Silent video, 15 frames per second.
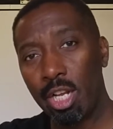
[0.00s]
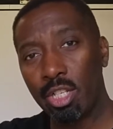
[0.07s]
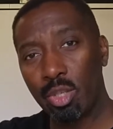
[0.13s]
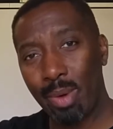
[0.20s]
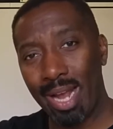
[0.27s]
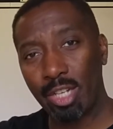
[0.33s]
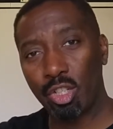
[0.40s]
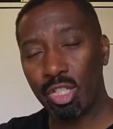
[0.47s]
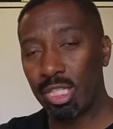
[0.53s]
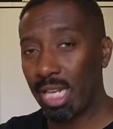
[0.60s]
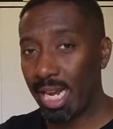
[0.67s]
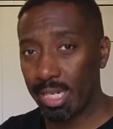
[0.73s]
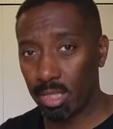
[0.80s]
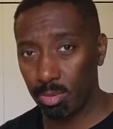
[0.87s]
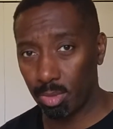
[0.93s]
to actually
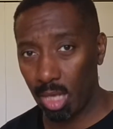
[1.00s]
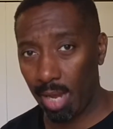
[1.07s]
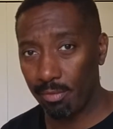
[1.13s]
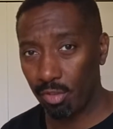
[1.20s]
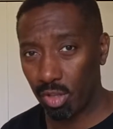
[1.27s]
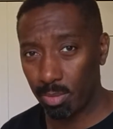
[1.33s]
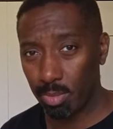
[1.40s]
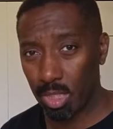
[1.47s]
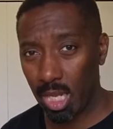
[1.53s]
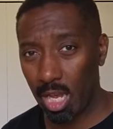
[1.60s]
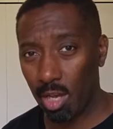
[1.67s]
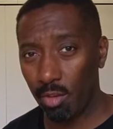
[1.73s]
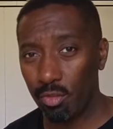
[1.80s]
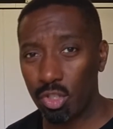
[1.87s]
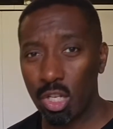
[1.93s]
take some time for
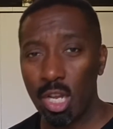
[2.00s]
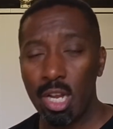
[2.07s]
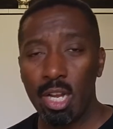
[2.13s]
themselves,